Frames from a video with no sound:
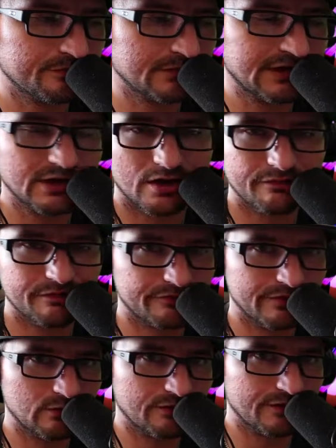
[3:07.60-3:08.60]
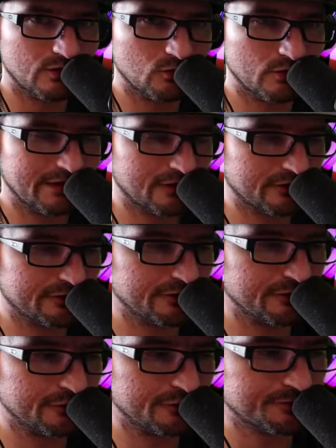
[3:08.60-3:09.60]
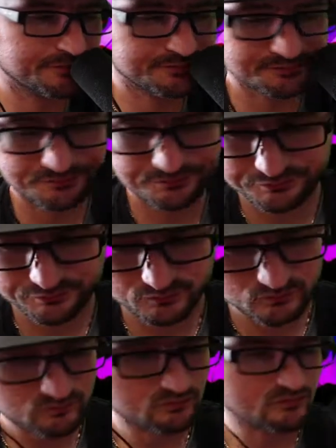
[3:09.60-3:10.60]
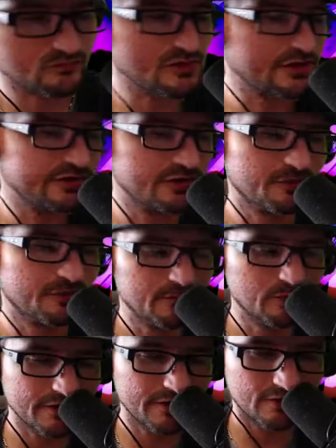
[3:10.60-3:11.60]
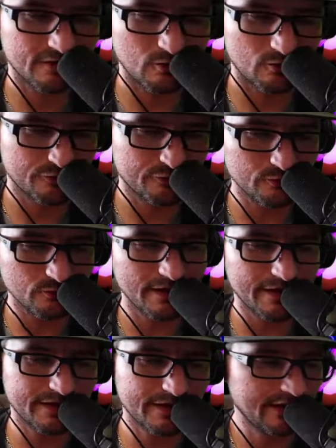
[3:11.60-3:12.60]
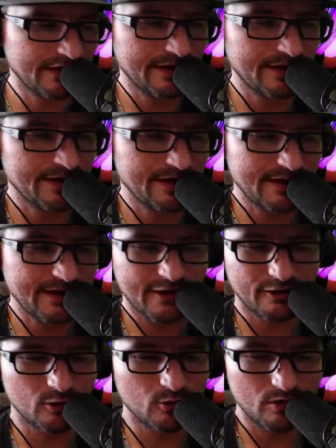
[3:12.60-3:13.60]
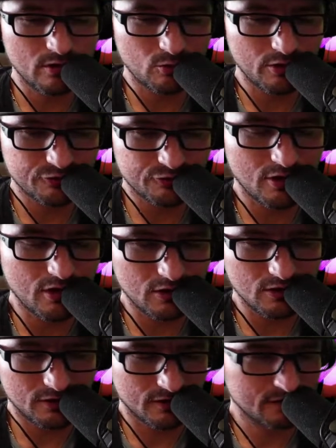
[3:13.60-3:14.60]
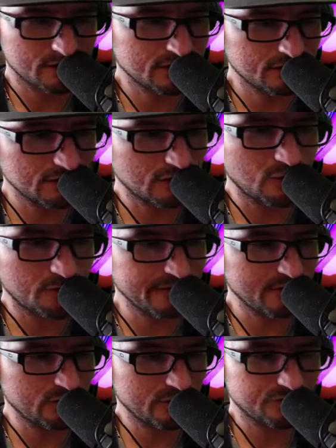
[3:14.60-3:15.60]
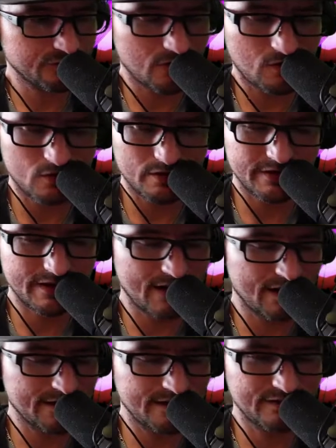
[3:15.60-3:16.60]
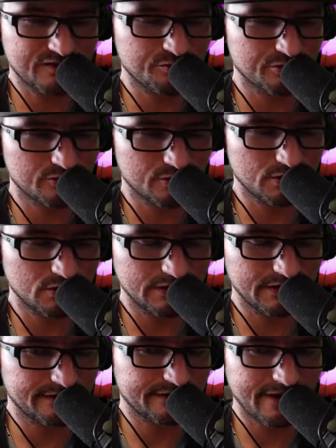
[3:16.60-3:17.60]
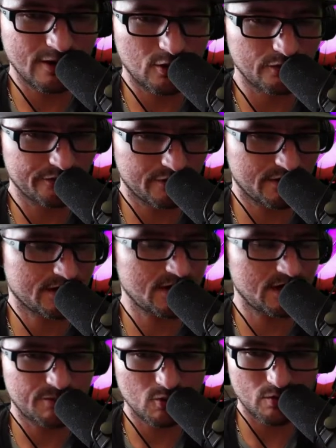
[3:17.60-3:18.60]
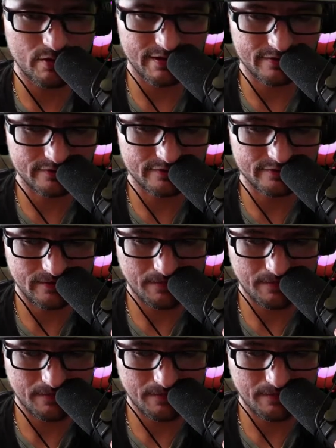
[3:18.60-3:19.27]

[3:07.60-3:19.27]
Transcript: get off of it within a week or two. You know, people that are going through like heroin withdrawal or opiate withdrawal, yeah, it's brutal and it's hell for a couple weeks.